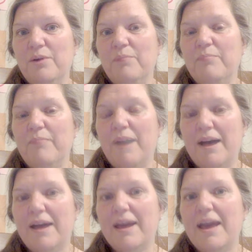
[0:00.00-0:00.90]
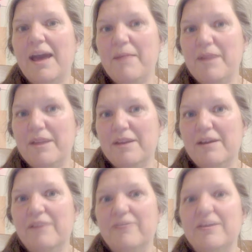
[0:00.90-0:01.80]
my habit
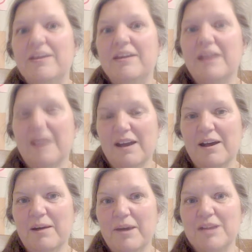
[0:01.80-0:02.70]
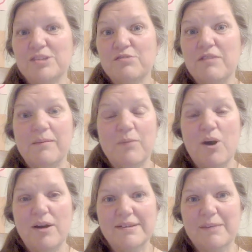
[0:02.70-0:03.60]
of eating ice cream
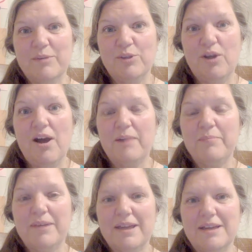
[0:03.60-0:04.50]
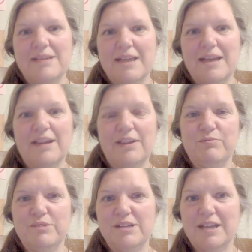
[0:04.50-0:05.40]
all summer long, because I get a
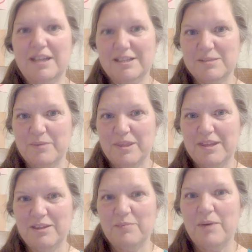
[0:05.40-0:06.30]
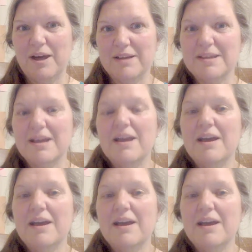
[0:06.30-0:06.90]
little ridiculous with it otherwise.